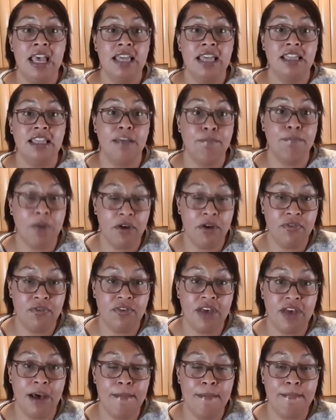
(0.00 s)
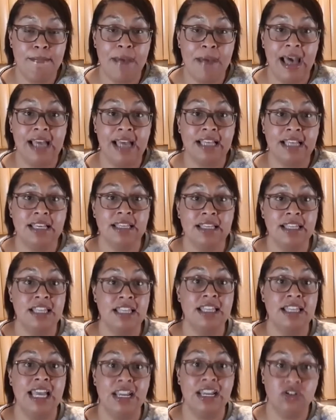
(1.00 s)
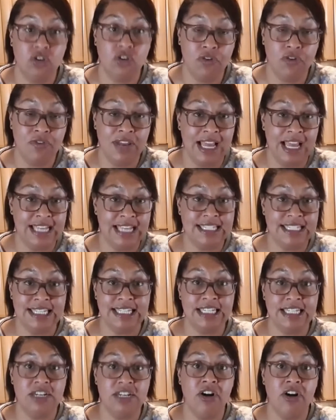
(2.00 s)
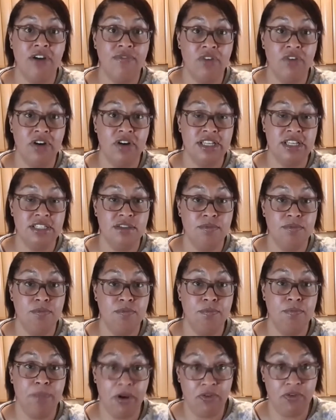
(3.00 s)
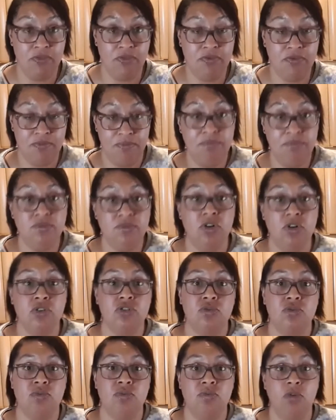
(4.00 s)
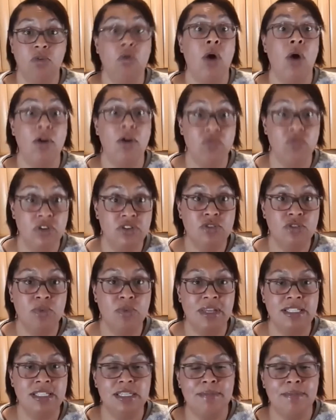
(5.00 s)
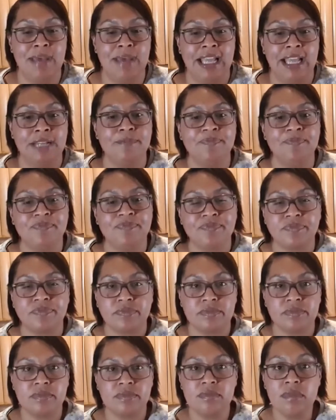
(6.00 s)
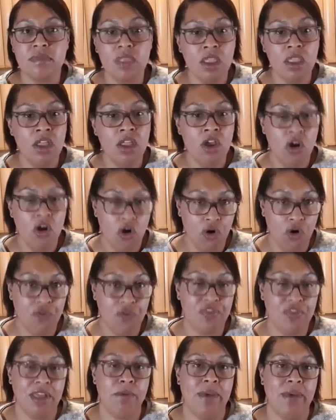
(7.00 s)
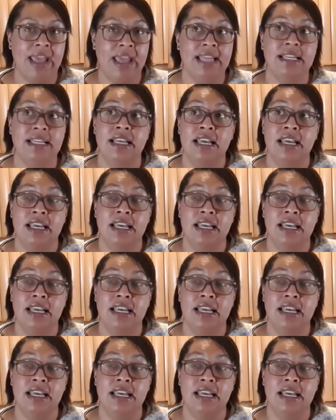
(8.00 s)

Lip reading: They both come back that they had ovulated, and I advised that both dogs or owners when to mate. Off they went.